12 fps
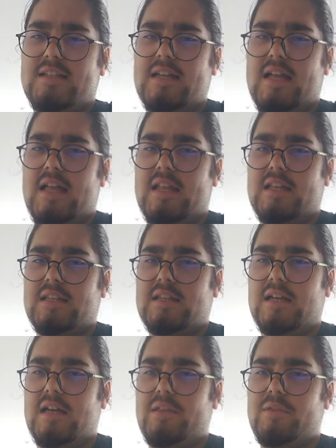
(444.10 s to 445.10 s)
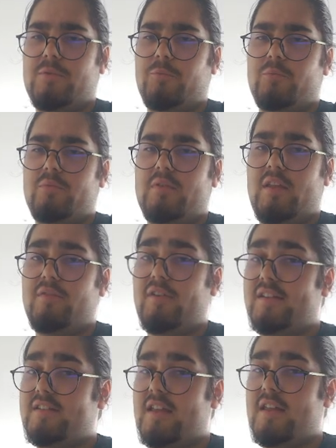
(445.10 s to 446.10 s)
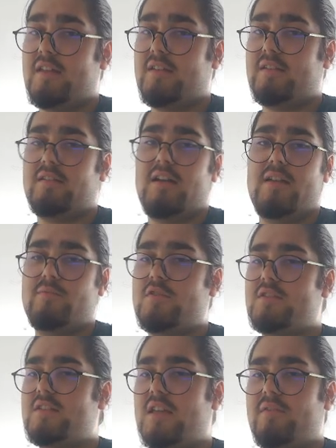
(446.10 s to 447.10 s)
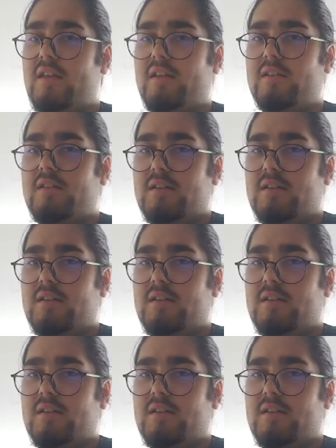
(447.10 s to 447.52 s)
and I thought if I take, I'm just giving